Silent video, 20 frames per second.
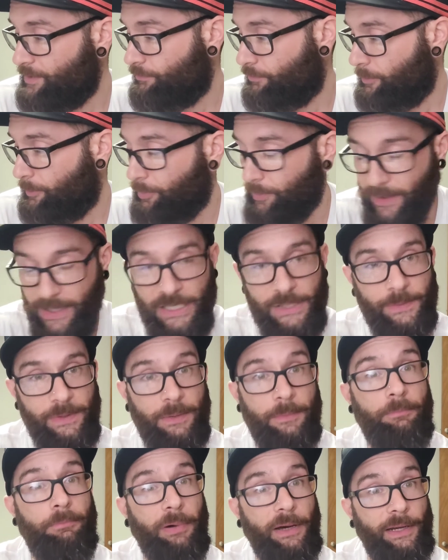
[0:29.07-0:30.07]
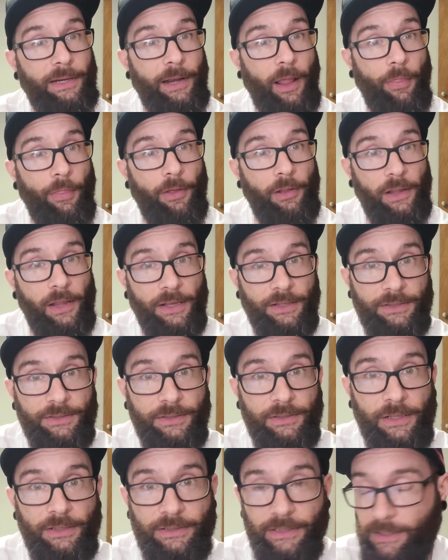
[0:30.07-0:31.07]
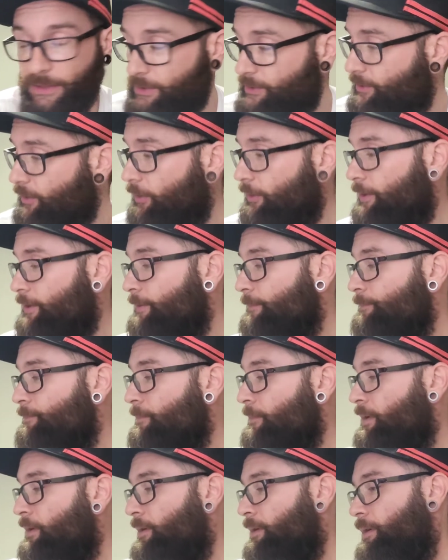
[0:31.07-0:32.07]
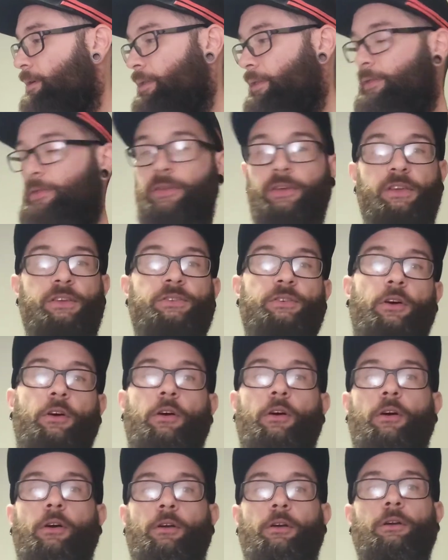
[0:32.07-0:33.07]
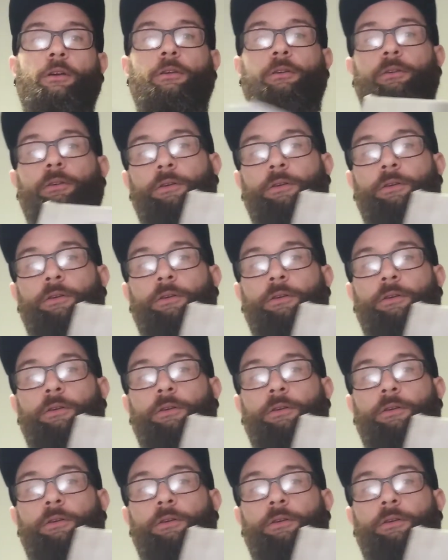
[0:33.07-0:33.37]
replacement, but nonetheless, let's get started. These are